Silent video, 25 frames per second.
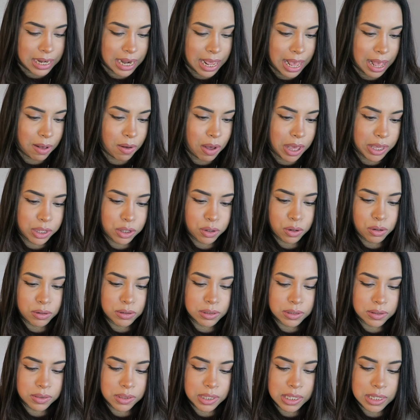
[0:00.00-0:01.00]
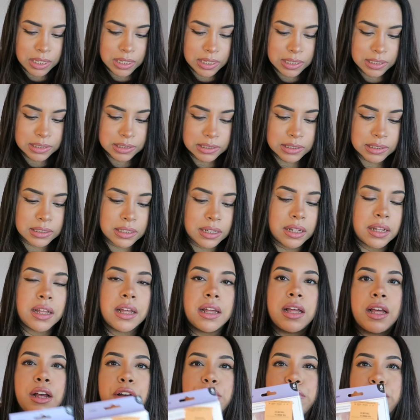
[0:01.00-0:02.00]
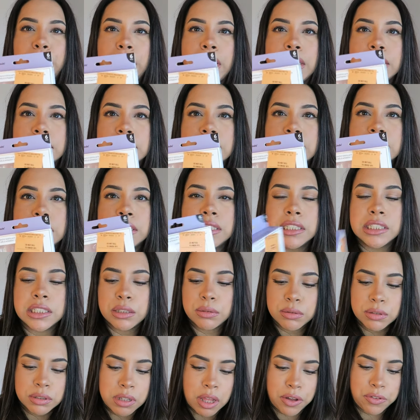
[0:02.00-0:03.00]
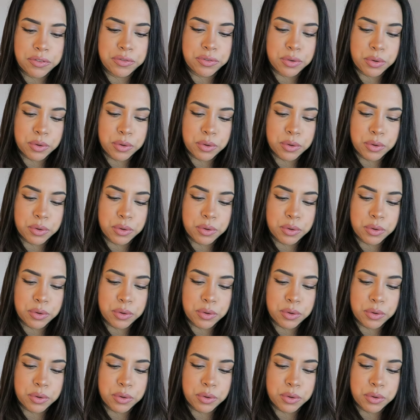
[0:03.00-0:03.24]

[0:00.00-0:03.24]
I got these razors. This was like